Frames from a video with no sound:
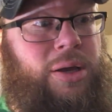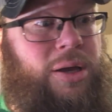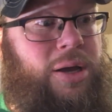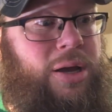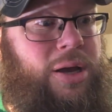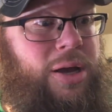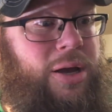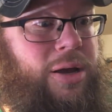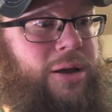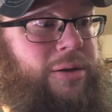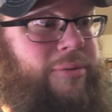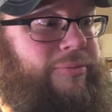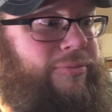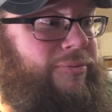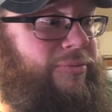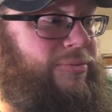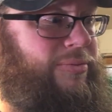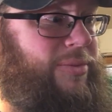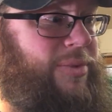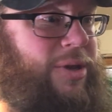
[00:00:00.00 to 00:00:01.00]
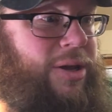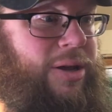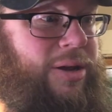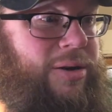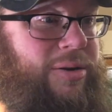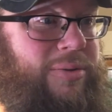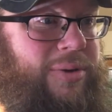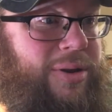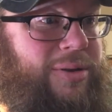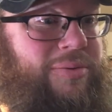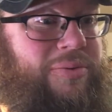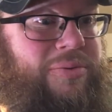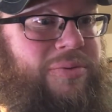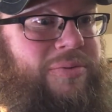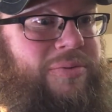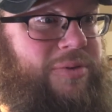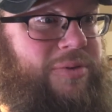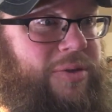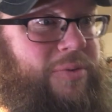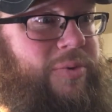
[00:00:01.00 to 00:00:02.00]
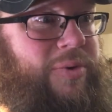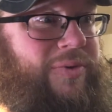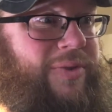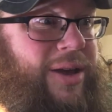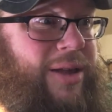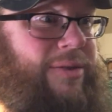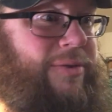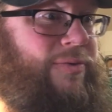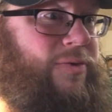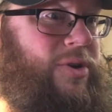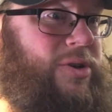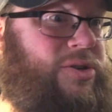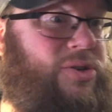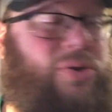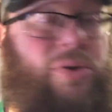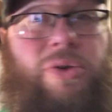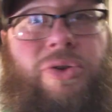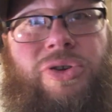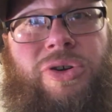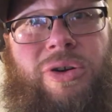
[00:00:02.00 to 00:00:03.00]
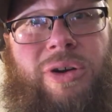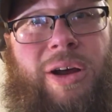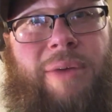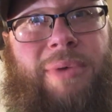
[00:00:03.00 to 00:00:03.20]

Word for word: Um, you know, we, we've got the foot soldier.